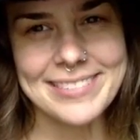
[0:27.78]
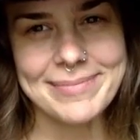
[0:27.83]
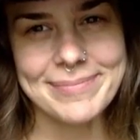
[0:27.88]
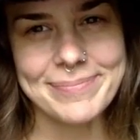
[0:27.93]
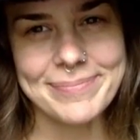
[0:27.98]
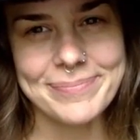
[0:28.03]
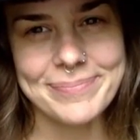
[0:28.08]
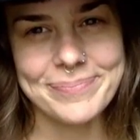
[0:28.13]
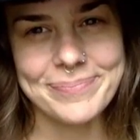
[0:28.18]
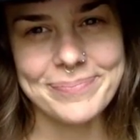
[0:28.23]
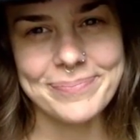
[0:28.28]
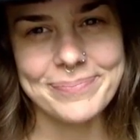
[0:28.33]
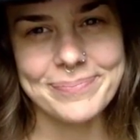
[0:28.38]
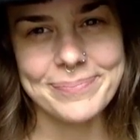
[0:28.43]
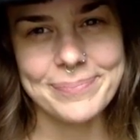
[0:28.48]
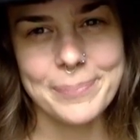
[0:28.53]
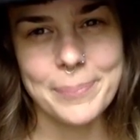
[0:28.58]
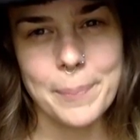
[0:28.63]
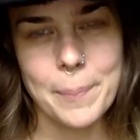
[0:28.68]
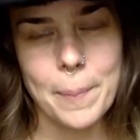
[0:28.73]

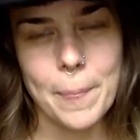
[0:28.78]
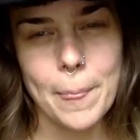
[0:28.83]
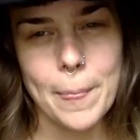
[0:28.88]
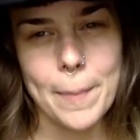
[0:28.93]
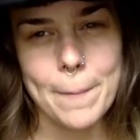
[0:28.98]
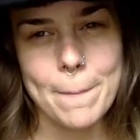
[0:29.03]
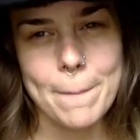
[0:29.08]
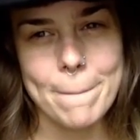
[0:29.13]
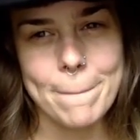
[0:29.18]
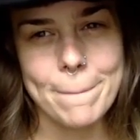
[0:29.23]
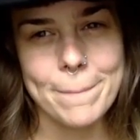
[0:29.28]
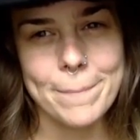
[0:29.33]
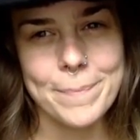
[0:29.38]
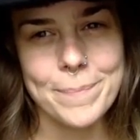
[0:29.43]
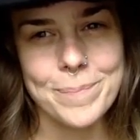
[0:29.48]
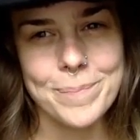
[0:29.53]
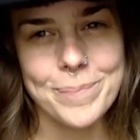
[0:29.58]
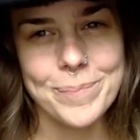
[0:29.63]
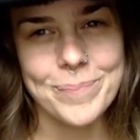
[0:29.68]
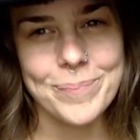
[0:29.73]

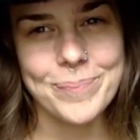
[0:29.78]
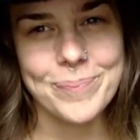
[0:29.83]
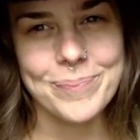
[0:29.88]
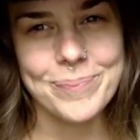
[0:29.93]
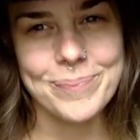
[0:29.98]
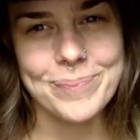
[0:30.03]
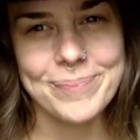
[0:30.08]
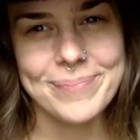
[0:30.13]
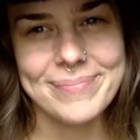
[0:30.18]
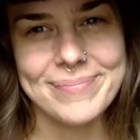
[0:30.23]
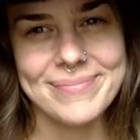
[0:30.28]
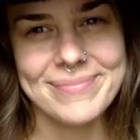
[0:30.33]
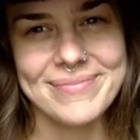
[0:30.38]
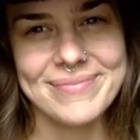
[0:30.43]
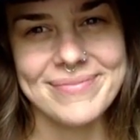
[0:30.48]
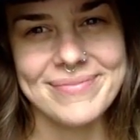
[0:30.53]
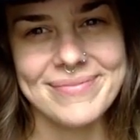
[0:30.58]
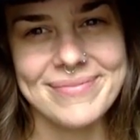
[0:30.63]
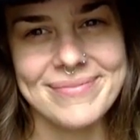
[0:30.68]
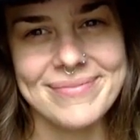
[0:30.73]

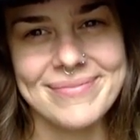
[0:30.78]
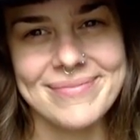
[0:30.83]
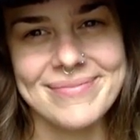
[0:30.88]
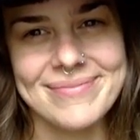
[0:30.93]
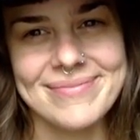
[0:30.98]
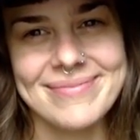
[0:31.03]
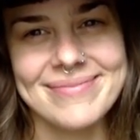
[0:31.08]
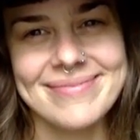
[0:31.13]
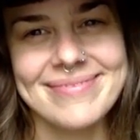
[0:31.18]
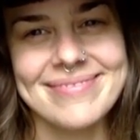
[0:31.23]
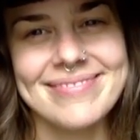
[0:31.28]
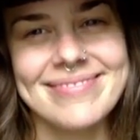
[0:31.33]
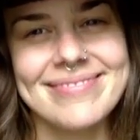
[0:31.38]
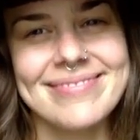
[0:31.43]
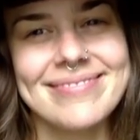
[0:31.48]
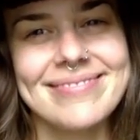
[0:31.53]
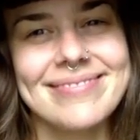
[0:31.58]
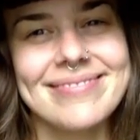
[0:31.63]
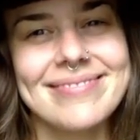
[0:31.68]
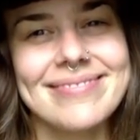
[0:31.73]

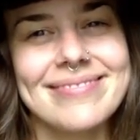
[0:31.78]
Nothing is said.